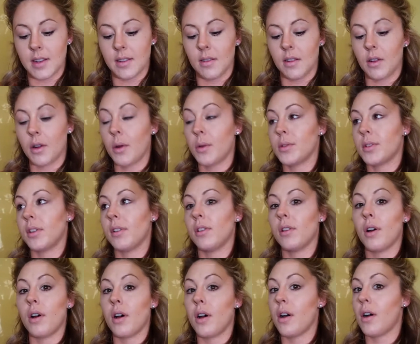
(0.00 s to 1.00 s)
It goes a
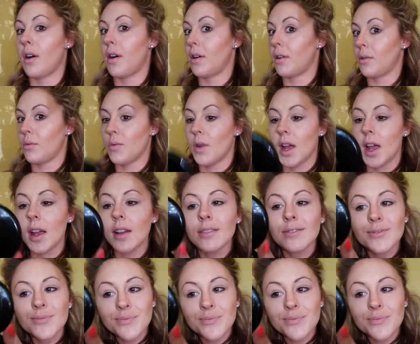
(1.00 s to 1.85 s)
long way.